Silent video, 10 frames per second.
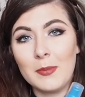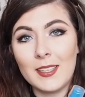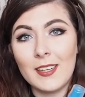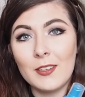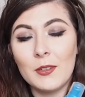
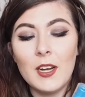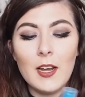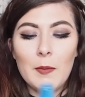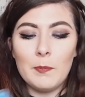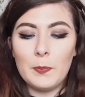below,
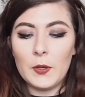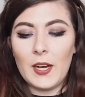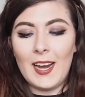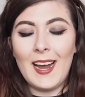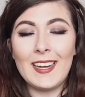but
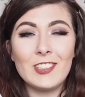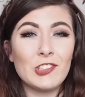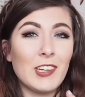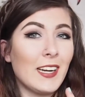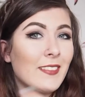I hadn't
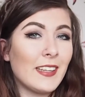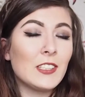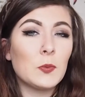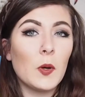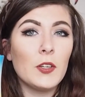tried
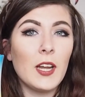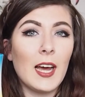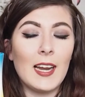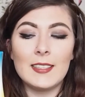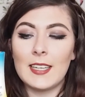this one,
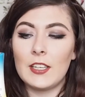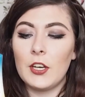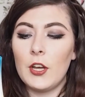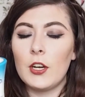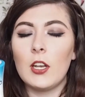and I'd
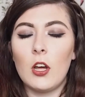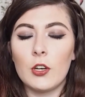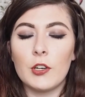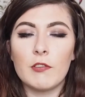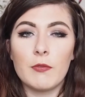heard a lot
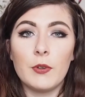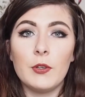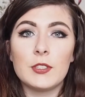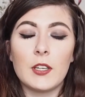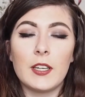of good
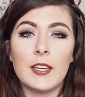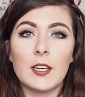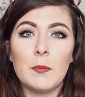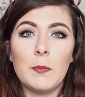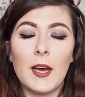reviews on it
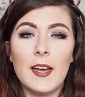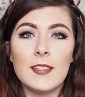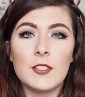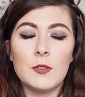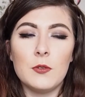
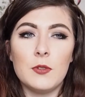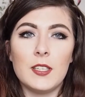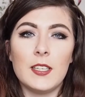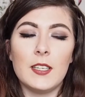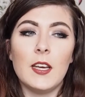compared to
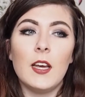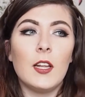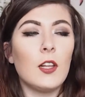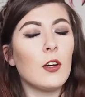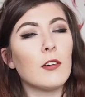the
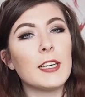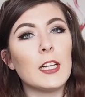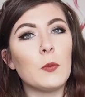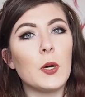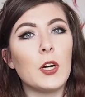
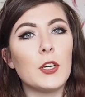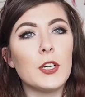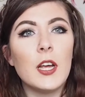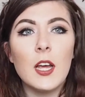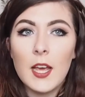L'Oreal
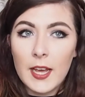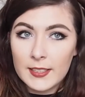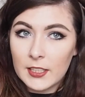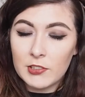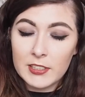one,
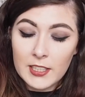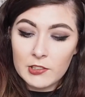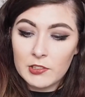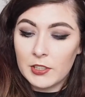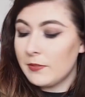etc,
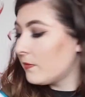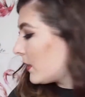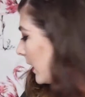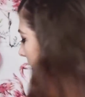etc. That